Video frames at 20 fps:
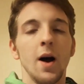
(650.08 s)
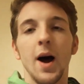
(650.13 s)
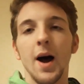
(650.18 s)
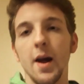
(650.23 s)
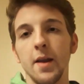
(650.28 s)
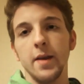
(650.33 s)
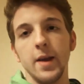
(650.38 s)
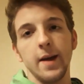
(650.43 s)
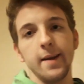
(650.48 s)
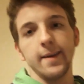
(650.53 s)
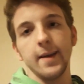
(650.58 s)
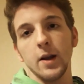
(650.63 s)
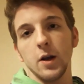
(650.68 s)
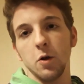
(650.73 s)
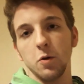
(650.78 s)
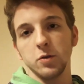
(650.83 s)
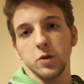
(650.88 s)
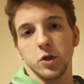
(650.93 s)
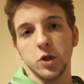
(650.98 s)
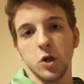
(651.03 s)
And then they
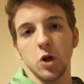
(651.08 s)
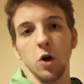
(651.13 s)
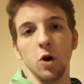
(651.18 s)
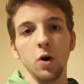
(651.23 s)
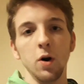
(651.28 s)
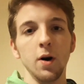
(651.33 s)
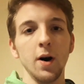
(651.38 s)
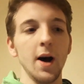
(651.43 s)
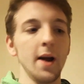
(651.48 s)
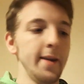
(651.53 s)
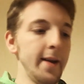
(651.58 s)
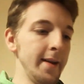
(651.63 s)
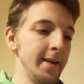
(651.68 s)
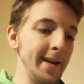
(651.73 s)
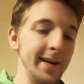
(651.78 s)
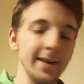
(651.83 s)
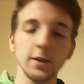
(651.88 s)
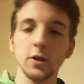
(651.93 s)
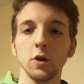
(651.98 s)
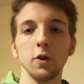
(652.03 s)
go and score, and then
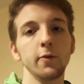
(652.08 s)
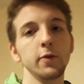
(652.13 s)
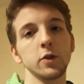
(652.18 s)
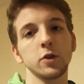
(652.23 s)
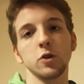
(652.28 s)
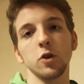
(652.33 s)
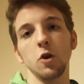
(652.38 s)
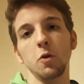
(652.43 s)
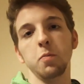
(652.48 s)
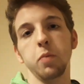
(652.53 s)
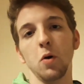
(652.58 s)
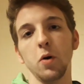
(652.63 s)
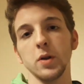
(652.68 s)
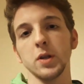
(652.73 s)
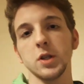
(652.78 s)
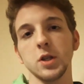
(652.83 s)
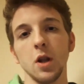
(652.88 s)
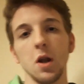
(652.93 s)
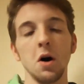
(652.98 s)
that's another 2 points